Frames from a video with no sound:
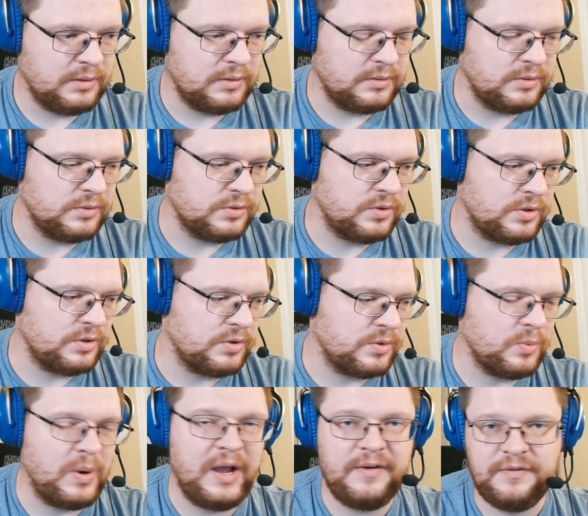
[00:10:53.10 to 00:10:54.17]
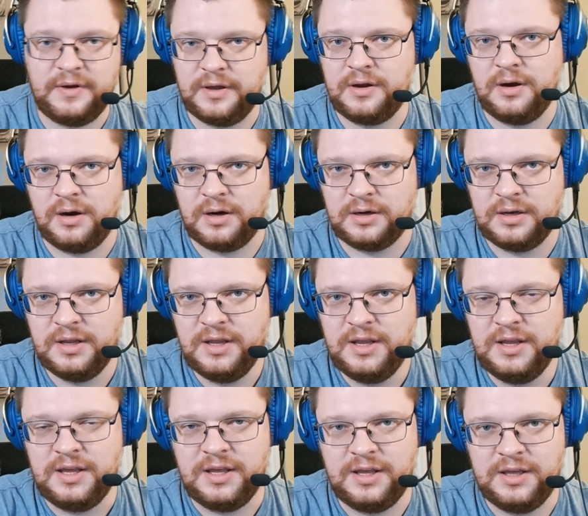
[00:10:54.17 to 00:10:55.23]
you turn your Wi-Fi card
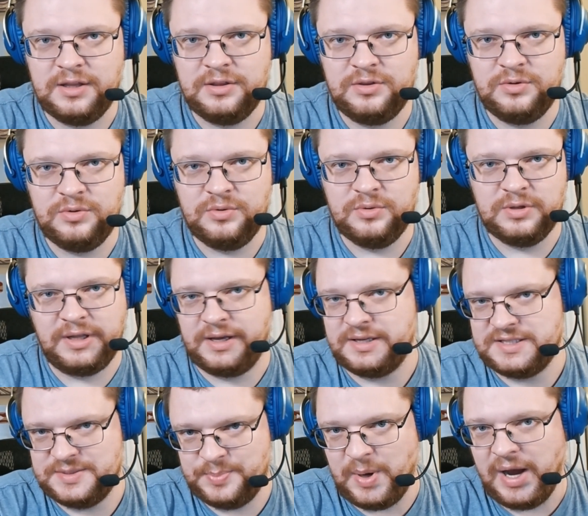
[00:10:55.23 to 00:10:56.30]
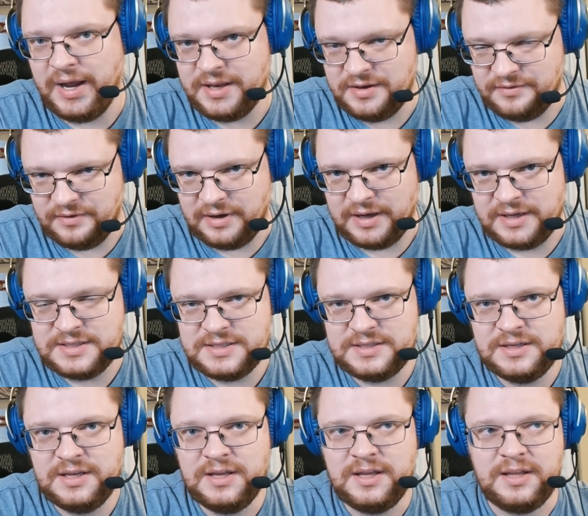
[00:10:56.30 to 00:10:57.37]
into like a spy device
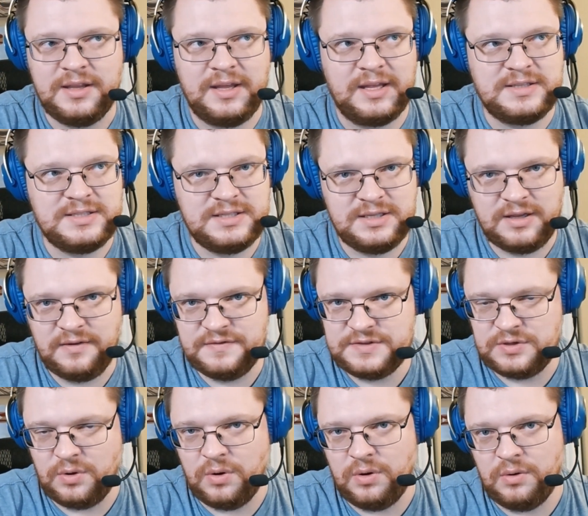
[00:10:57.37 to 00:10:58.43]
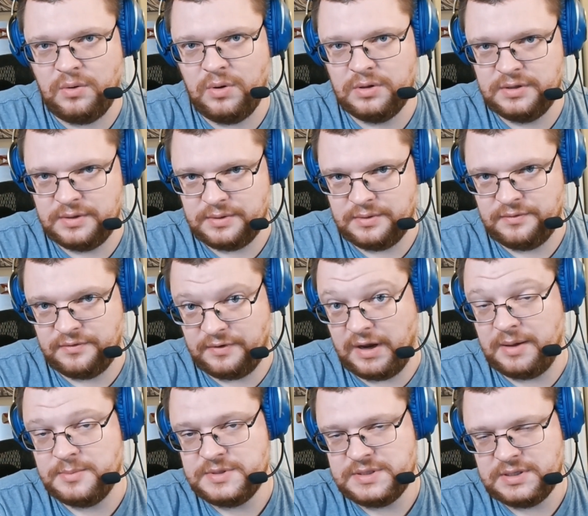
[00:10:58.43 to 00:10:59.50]
that sniffs all older
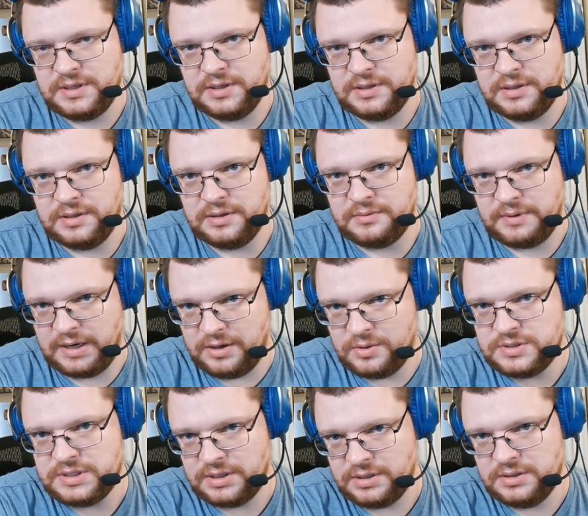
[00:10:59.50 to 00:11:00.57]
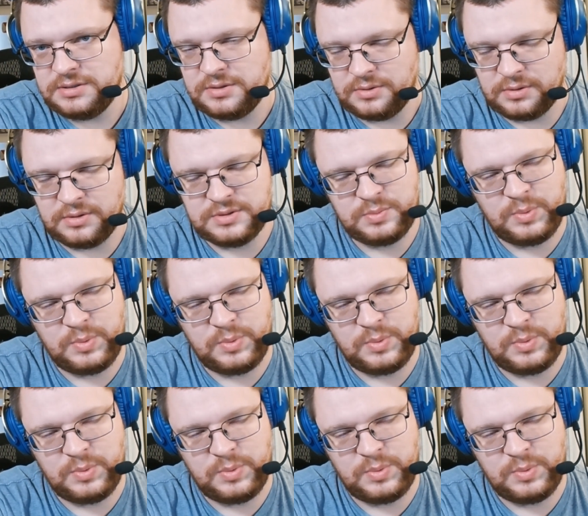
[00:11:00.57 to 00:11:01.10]
frames in the radio signal. So because